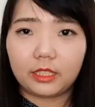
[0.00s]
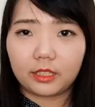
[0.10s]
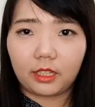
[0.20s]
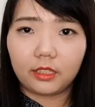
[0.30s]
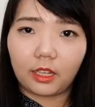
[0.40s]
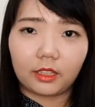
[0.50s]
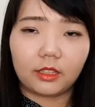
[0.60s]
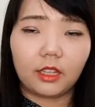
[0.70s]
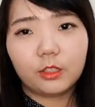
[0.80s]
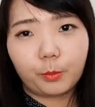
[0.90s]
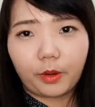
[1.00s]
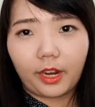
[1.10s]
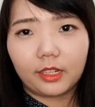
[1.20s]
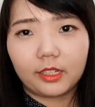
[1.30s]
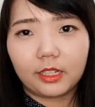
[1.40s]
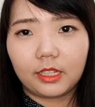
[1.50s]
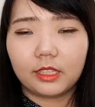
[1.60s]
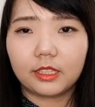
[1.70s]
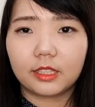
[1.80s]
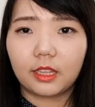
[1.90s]
He say that this brand
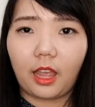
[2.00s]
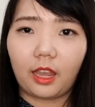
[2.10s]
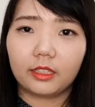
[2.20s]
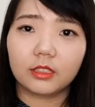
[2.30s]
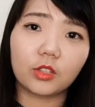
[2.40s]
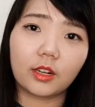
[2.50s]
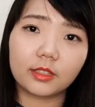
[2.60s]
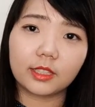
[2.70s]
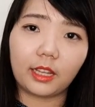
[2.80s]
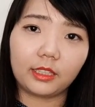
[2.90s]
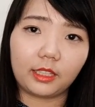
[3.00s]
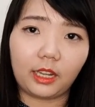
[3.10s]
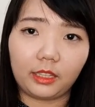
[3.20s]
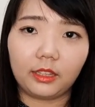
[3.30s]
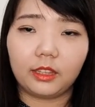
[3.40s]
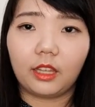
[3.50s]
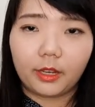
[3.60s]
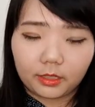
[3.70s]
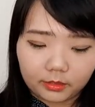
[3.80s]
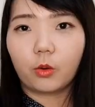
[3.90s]
is like Charles & Keith,
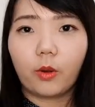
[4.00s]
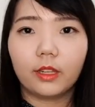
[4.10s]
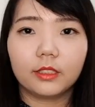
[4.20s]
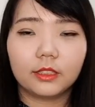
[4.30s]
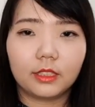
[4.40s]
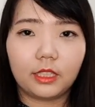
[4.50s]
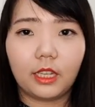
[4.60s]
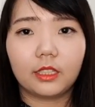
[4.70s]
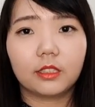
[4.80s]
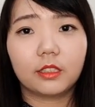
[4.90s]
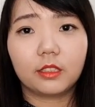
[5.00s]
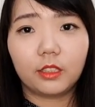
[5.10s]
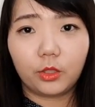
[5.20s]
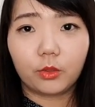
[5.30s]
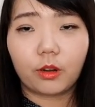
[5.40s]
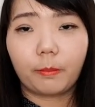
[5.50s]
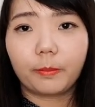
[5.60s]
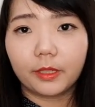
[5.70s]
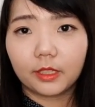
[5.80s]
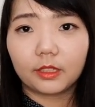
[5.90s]
but the quality and the
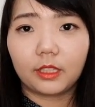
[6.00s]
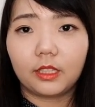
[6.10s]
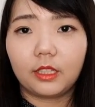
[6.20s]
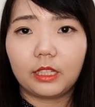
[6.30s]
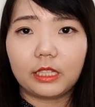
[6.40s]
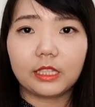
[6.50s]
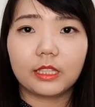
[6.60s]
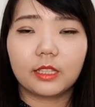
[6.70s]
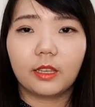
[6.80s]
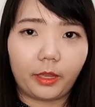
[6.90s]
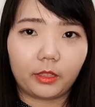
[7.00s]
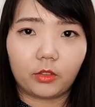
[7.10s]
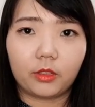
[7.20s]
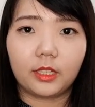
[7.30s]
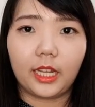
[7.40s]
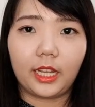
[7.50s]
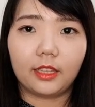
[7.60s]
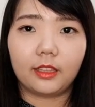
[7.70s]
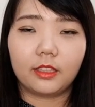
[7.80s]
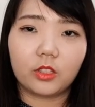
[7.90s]
durability is better
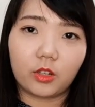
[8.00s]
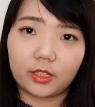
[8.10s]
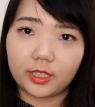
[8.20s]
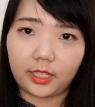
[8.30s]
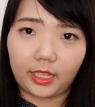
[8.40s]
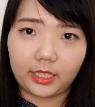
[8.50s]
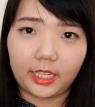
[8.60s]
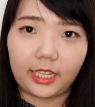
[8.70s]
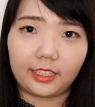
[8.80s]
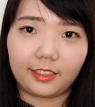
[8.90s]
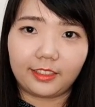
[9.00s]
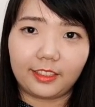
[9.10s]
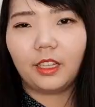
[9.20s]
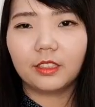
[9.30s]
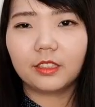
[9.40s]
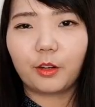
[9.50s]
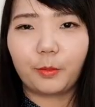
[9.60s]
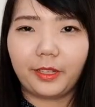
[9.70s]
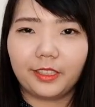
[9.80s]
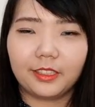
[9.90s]
than Charles & Keith. The other
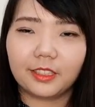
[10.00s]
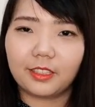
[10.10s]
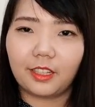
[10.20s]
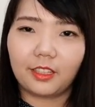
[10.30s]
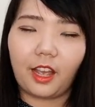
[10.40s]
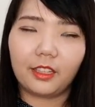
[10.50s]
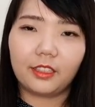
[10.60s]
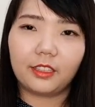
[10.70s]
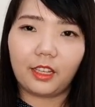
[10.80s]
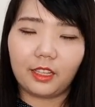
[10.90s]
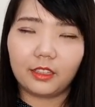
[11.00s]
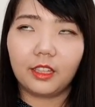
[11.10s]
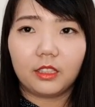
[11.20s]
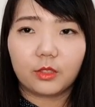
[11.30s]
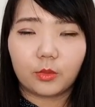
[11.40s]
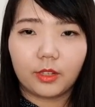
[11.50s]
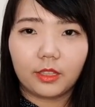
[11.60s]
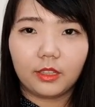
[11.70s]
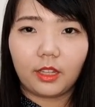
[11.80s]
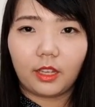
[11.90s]
comments that I get, it is
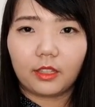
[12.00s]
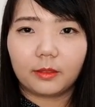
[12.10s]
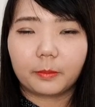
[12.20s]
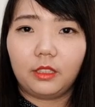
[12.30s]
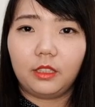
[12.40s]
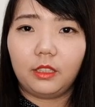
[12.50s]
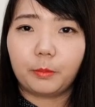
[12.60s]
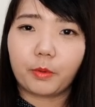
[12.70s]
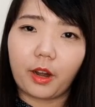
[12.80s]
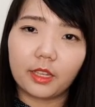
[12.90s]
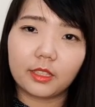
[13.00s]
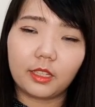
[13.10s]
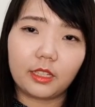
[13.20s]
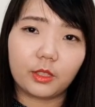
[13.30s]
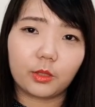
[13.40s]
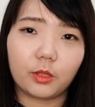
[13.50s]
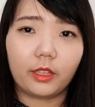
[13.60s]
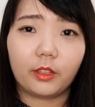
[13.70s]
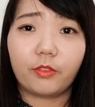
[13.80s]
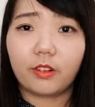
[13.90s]
written that the price is
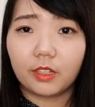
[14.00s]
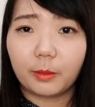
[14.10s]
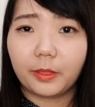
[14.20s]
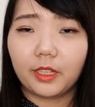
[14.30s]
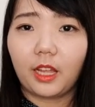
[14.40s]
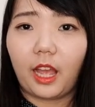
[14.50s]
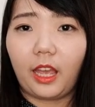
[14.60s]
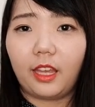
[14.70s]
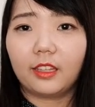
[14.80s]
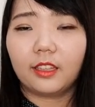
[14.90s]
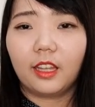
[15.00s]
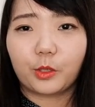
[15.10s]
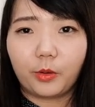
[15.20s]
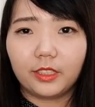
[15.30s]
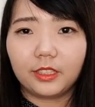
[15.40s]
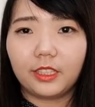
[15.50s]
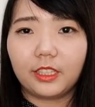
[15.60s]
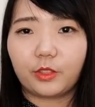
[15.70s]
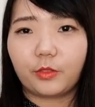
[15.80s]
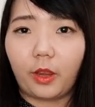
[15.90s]
quite affordable and the quality
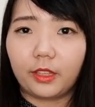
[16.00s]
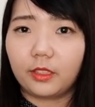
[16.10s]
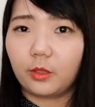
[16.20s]
is quite